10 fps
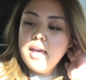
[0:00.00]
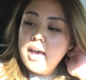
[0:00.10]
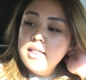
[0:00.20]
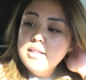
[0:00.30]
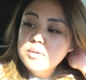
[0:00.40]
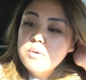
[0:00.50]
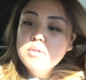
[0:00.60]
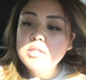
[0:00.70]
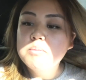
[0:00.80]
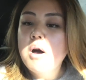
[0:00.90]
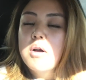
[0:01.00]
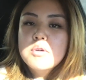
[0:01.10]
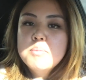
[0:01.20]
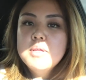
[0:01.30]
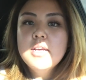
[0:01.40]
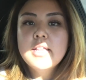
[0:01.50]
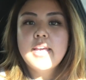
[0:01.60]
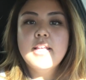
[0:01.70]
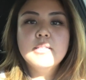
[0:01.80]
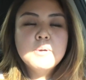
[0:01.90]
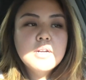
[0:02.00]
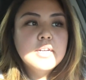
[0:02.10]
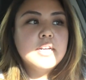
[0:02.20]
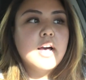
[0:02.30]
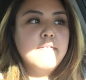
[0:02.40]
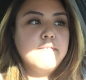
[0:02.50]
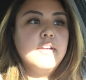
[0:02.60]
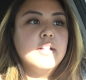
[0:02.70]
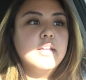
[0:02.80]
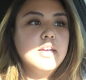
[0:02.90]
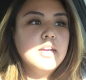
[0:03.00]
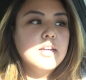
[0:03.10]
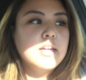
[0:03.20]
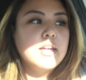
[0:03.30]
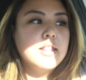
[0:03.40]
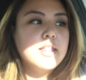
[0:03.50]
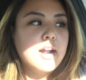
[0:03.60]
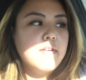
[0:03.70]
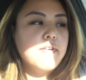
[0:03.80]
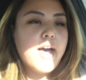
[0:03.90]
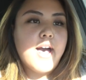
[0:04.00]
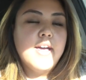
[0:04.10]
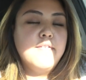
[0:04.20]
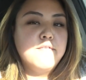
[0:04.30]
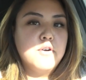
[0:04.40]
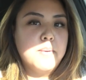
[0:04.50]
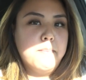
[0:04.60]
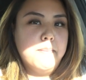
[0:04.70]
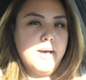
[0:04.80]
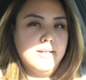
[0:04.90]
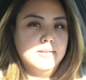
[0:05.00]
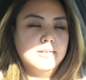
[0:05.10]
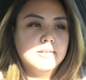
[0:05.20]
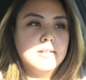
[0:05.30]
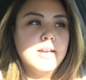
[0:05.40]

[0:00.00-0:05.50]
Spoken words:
and this whole small group thing, like, it's been a gut feeling that I've had for months.